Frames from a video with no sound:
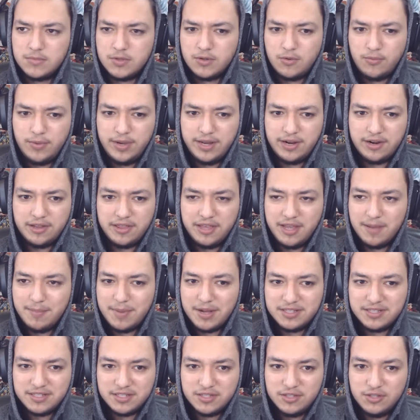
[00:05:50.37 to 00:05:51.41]
Wait, are they
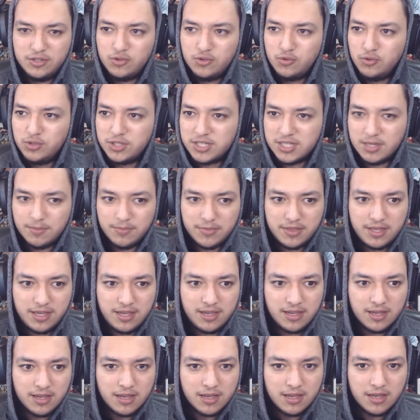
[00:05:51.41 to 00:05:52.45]
about to do something?